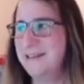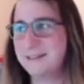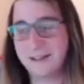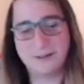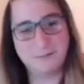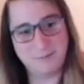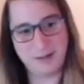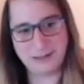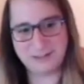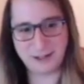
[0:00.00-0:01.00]
So
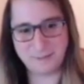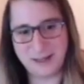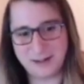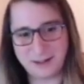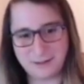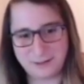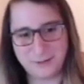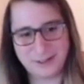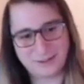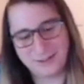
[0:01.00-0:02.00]
maybe check me out at
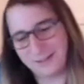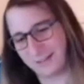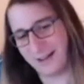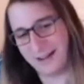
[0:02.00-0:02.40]
GliitchWiitch.